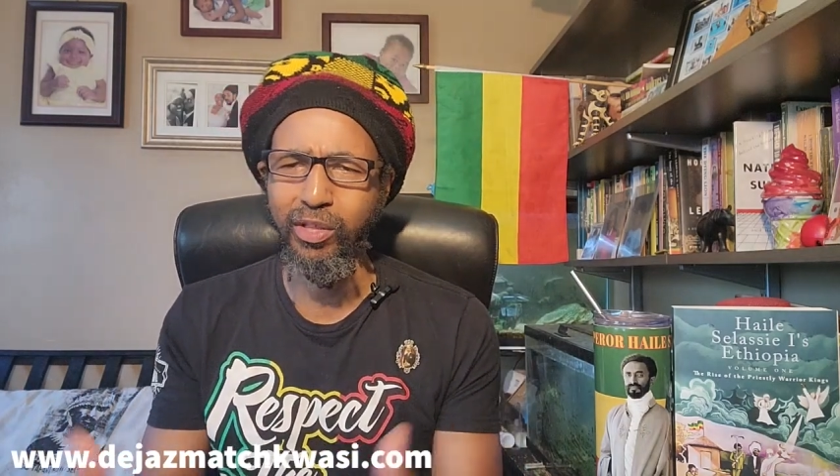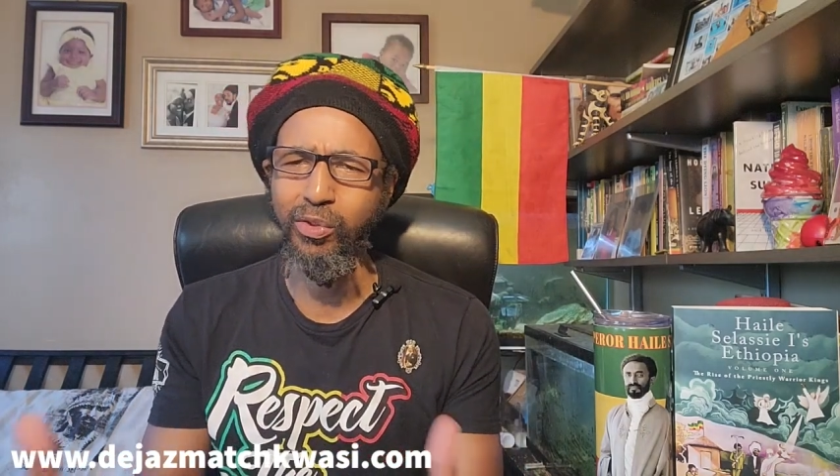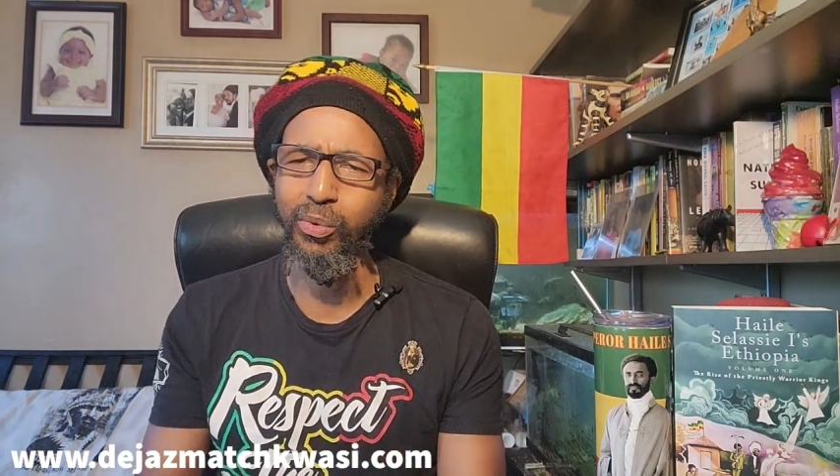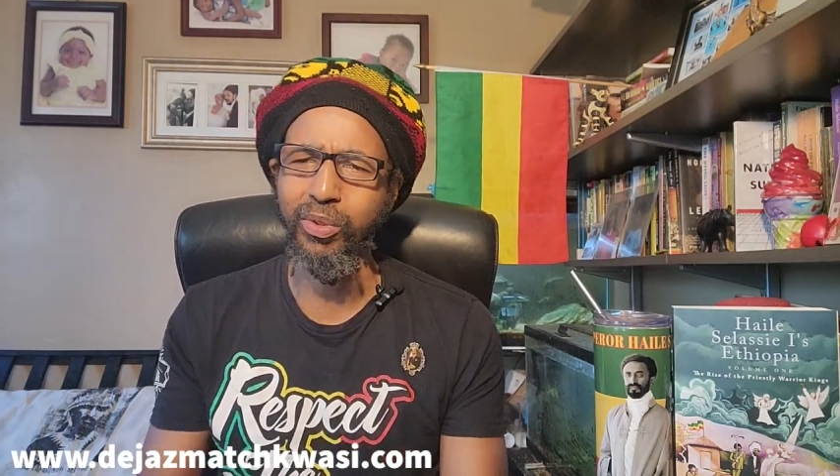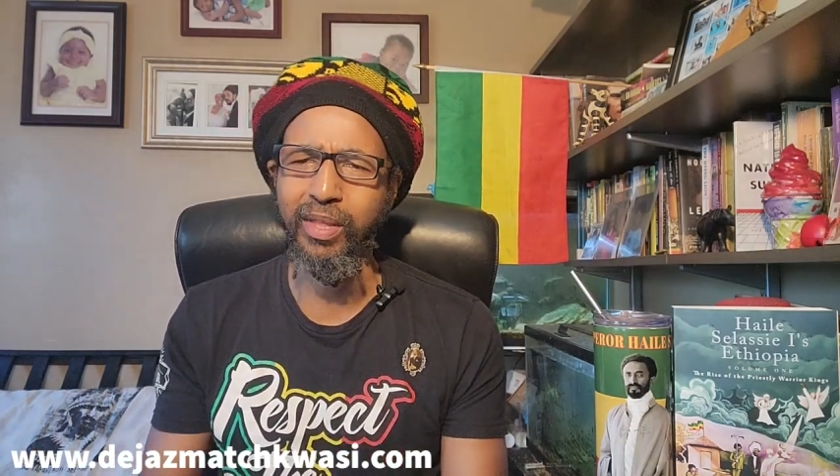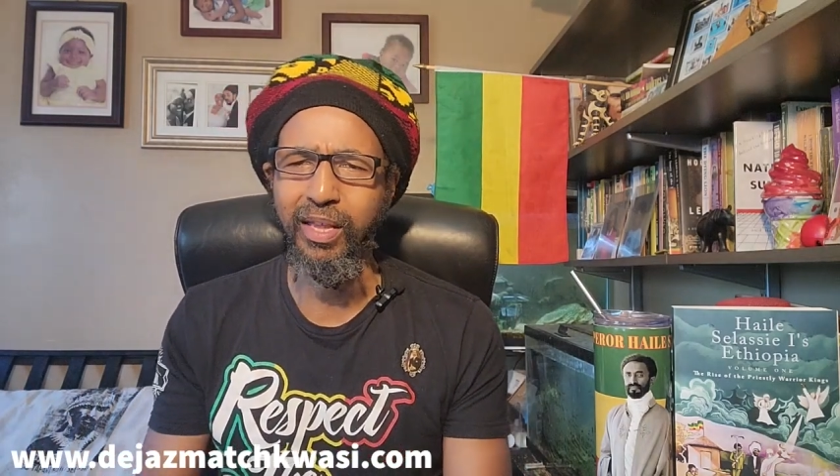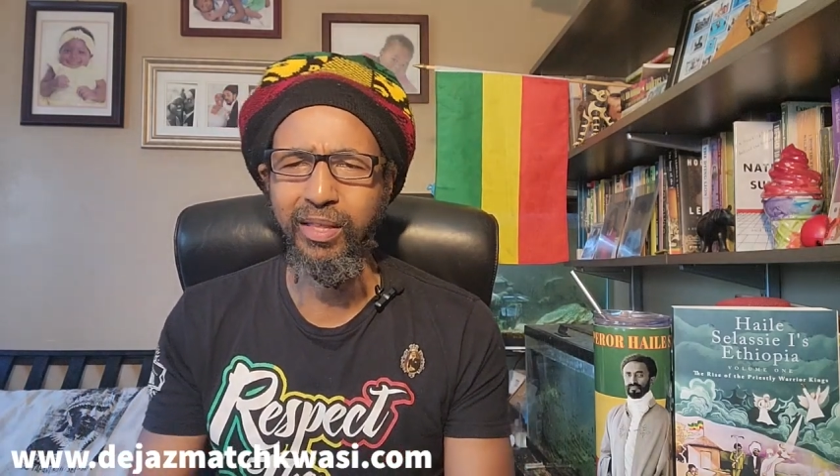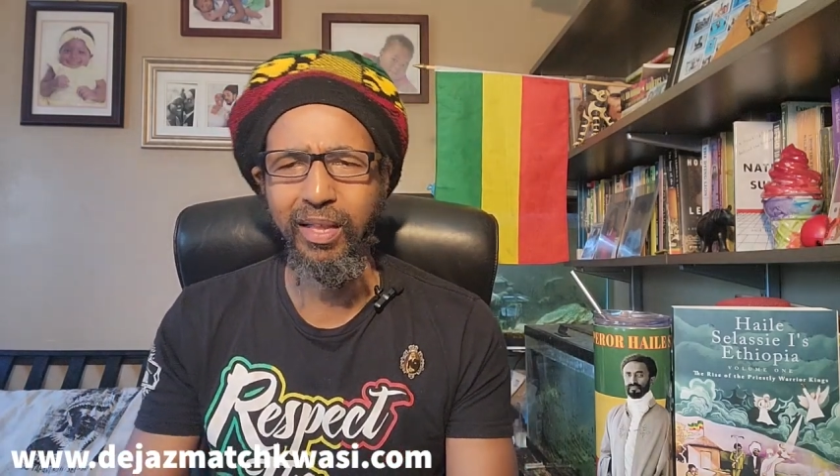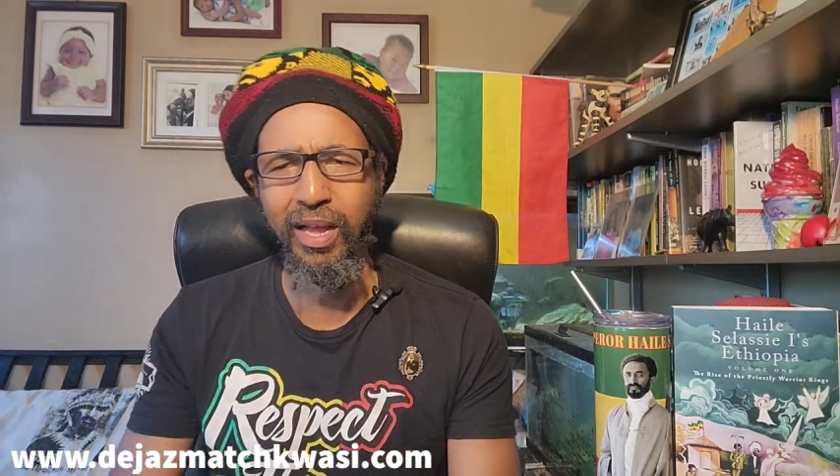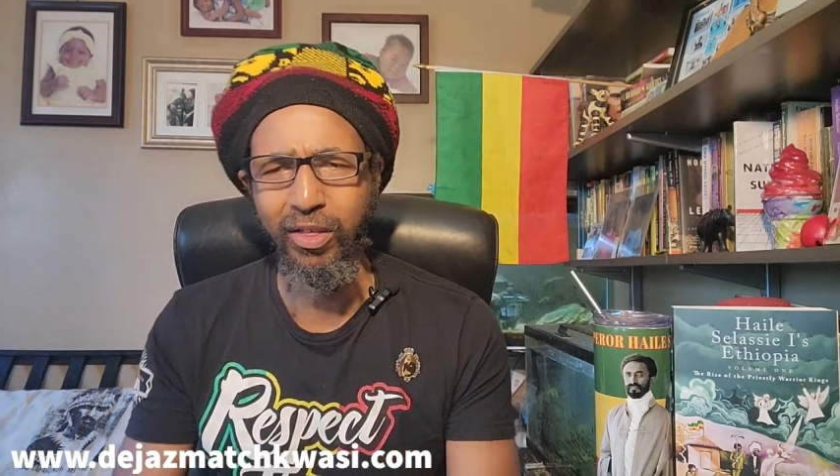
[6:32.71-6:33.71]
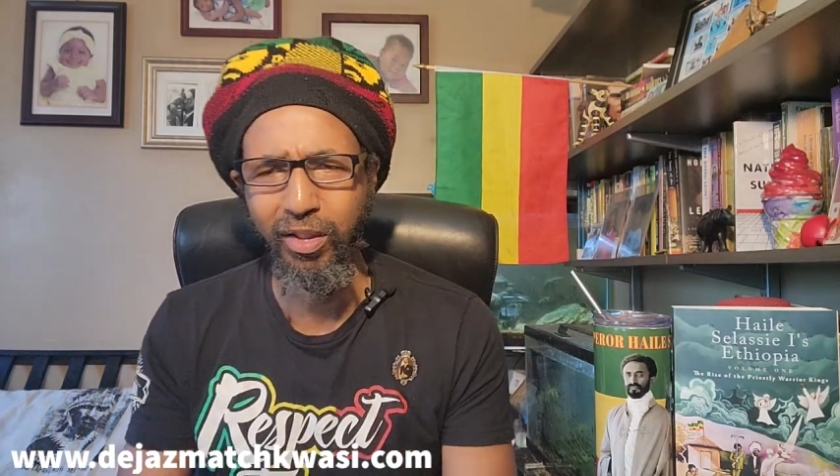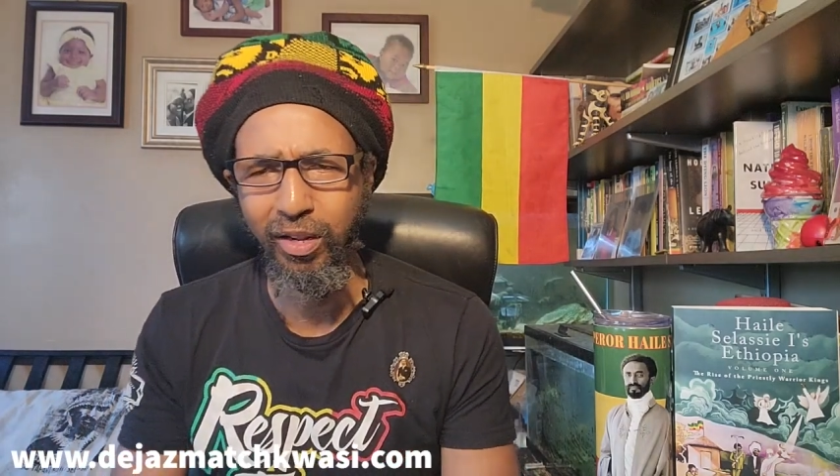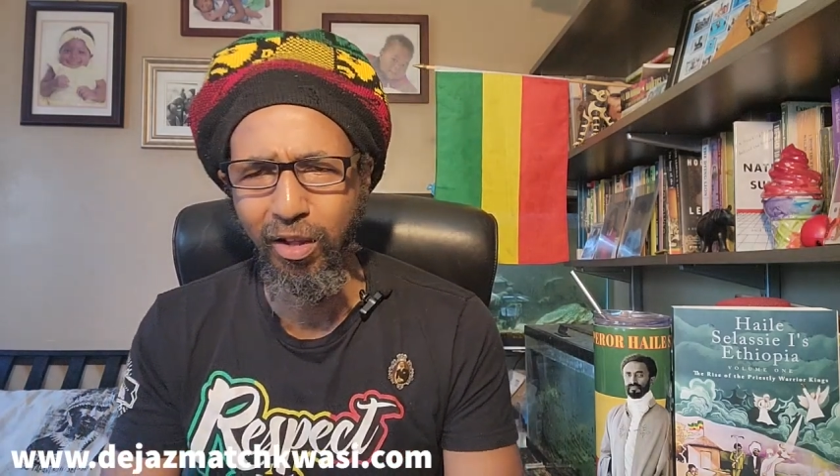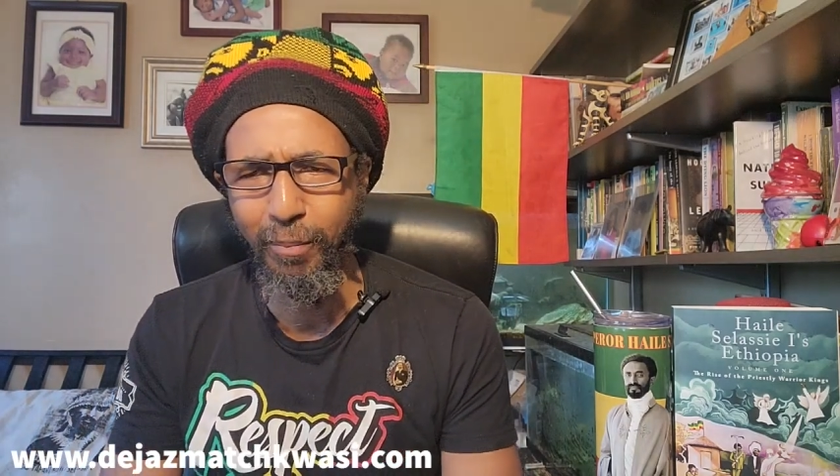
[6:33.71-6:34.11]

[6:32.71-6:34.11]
he used the international